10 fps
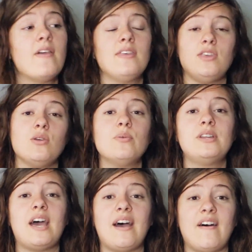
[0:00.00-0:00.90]
you would
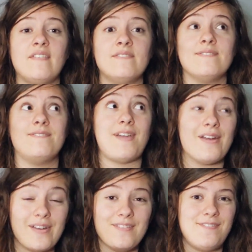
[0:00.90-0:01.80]
have
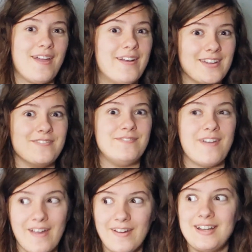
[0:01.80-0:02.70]
very, very,
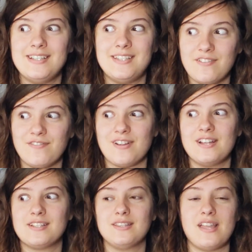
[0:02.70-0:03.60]
very
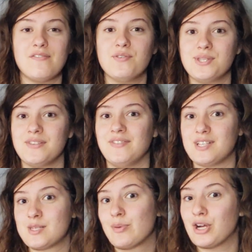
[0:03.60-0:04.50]
different levels of
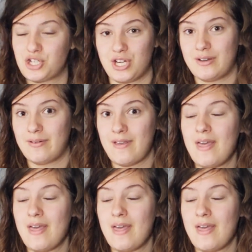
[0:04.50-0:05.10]
expression.